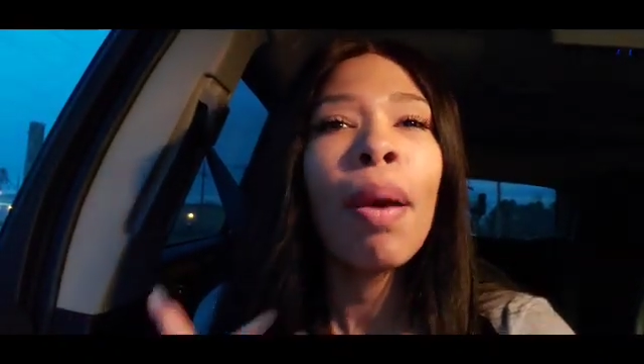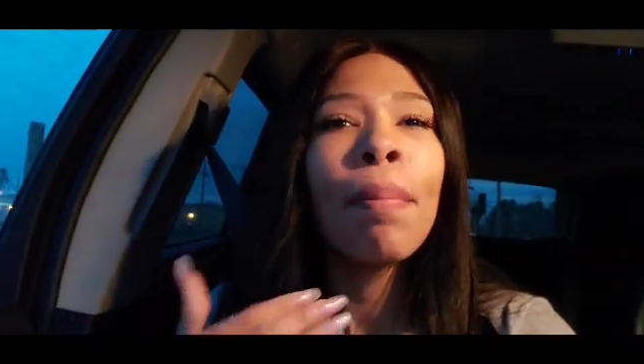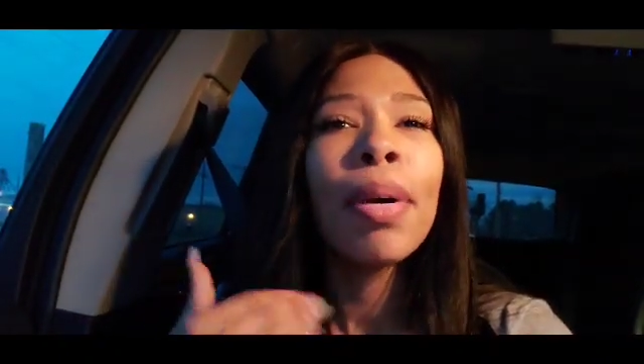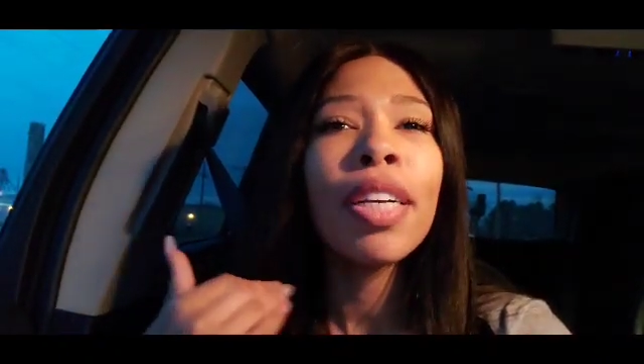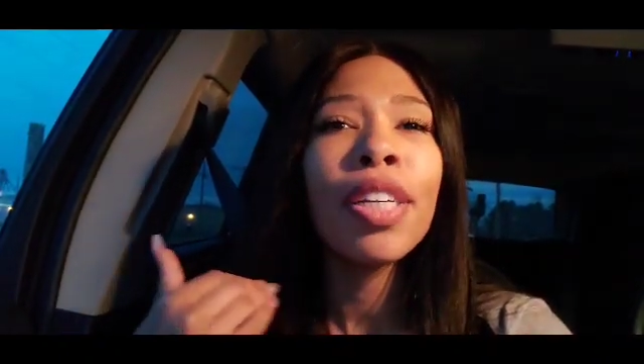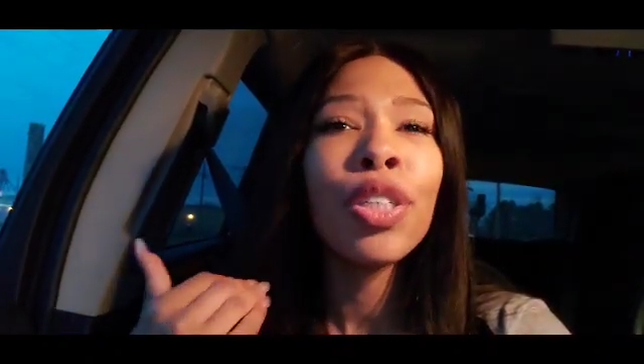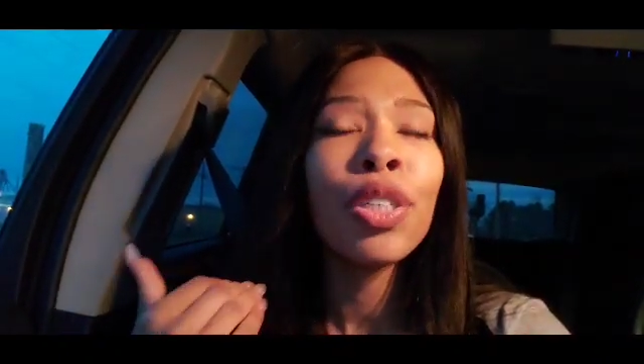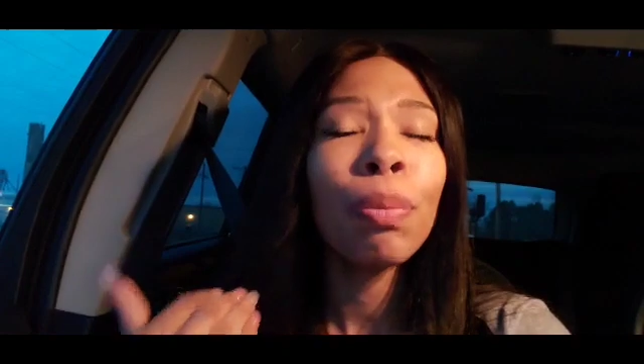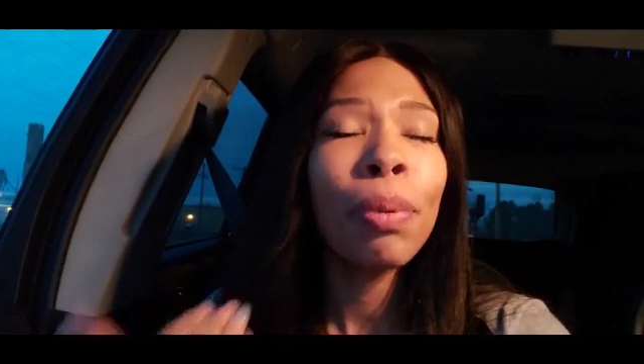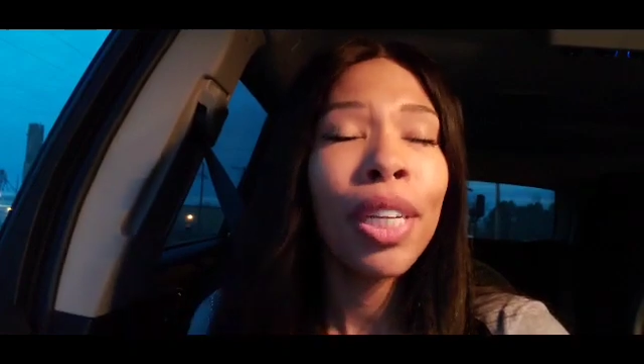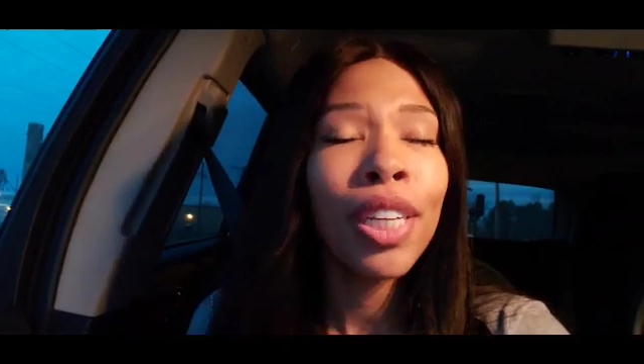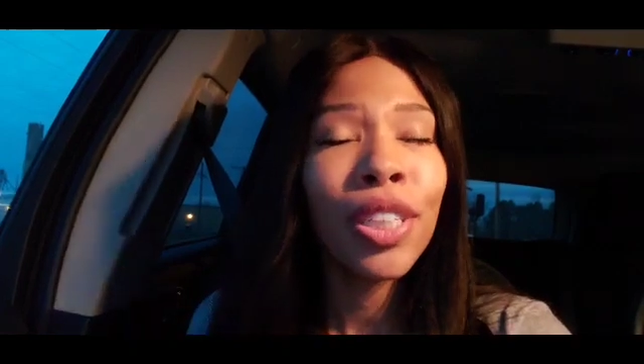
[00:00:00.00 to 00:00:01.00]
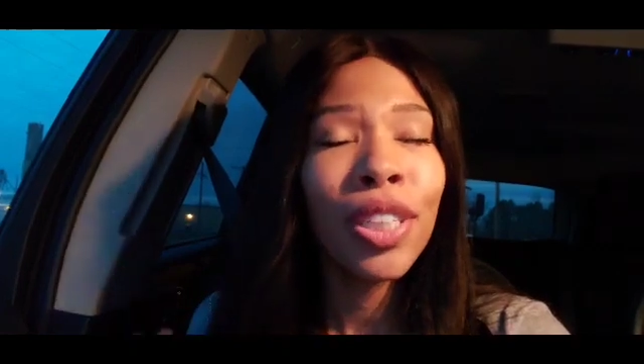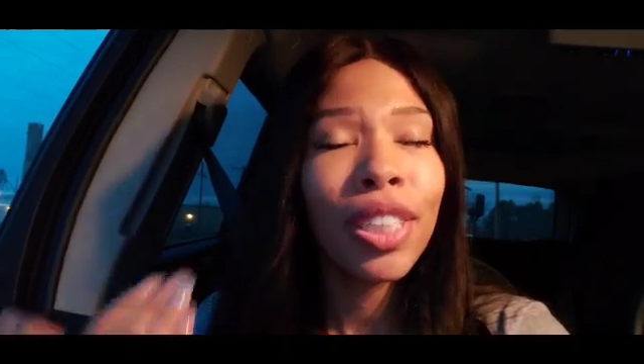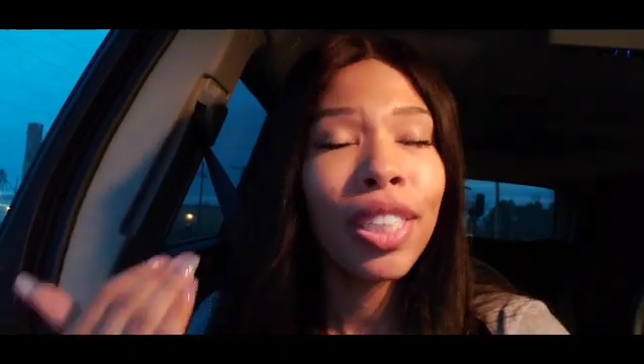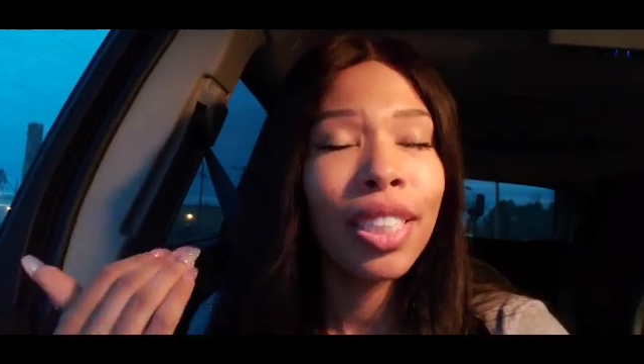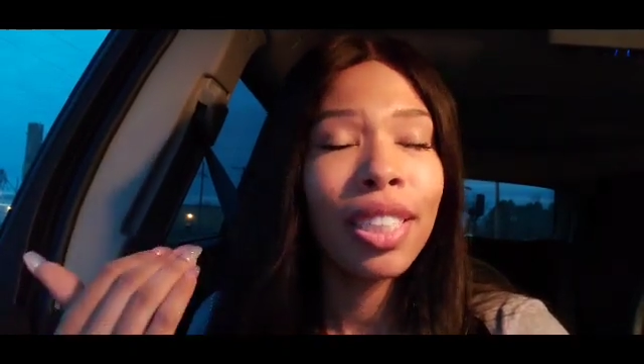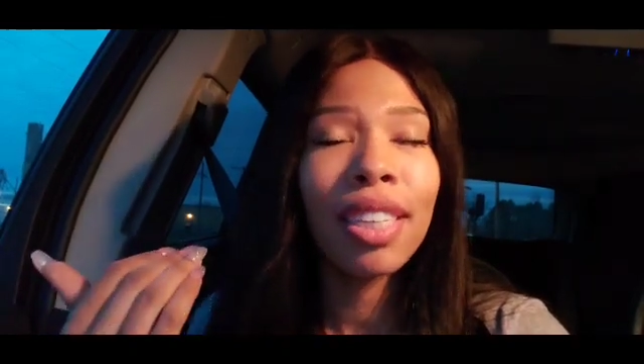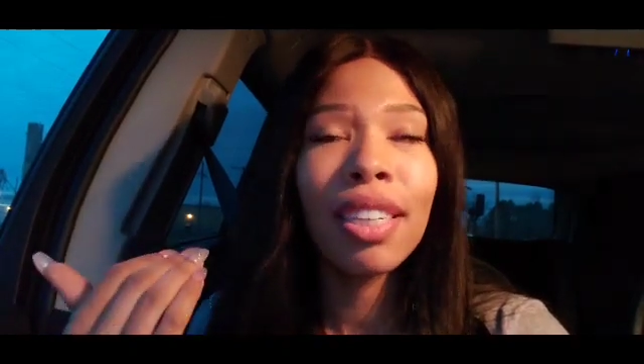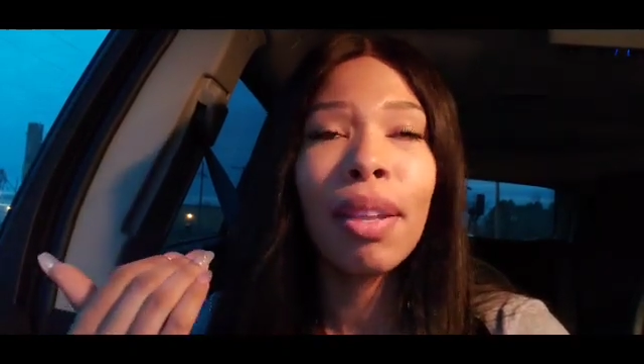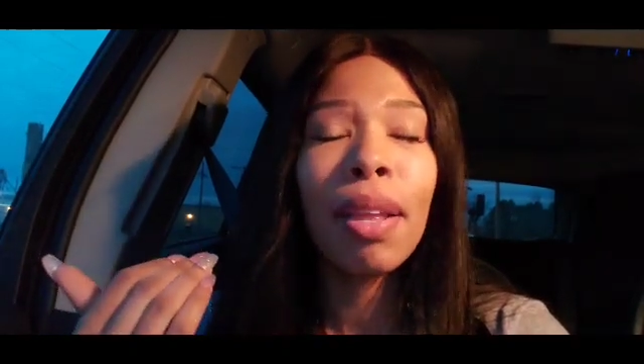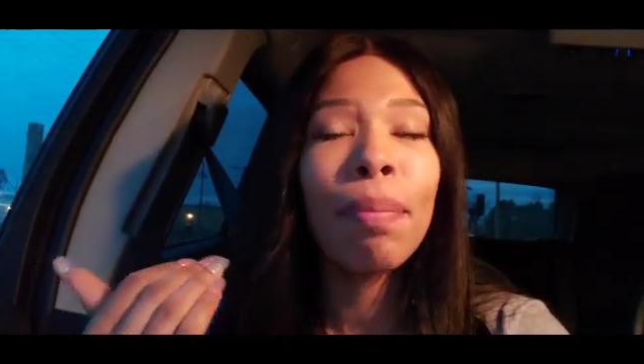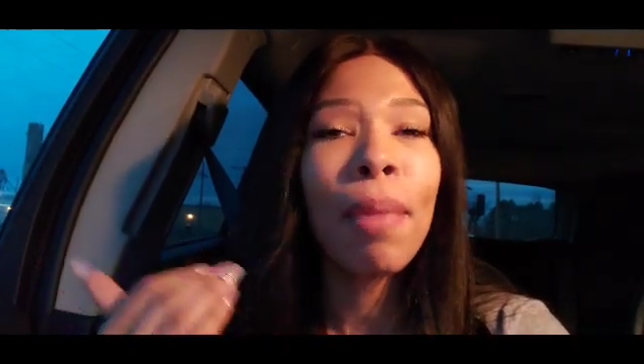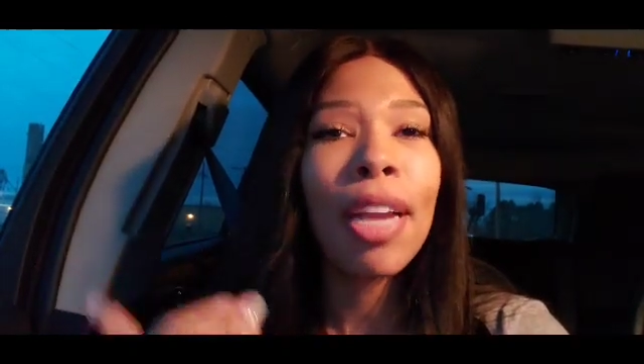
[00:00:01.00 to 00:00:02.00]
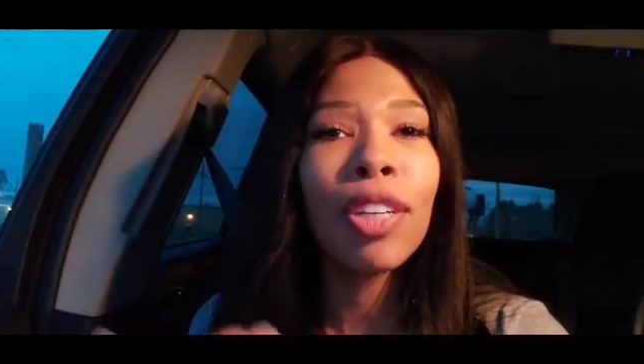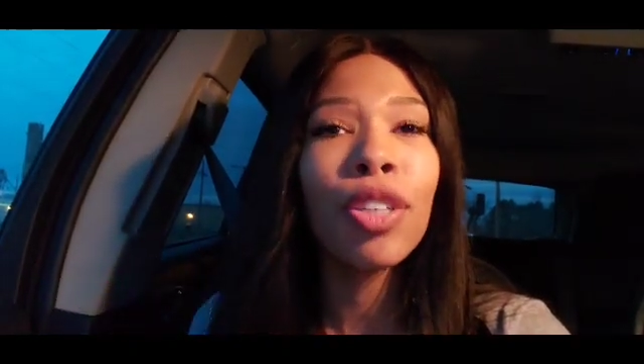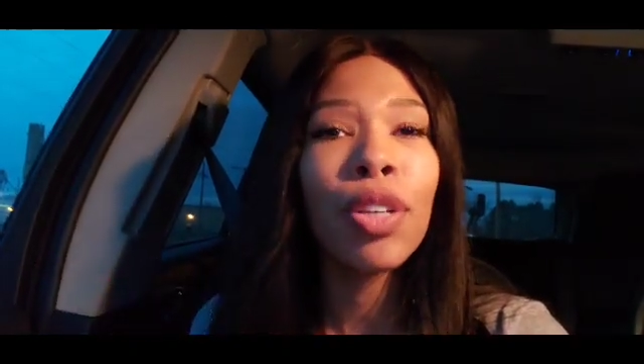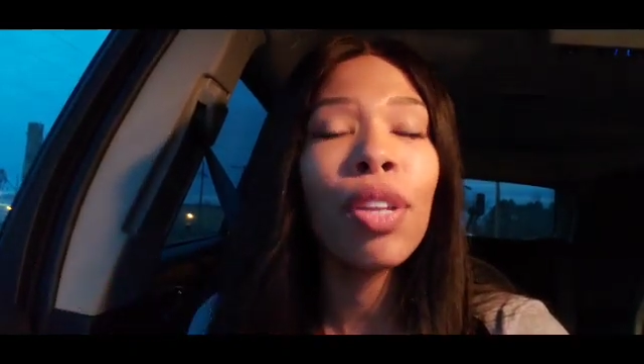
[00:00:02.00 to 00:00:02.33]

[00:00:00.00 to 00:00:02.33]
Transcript: but could you please just make sure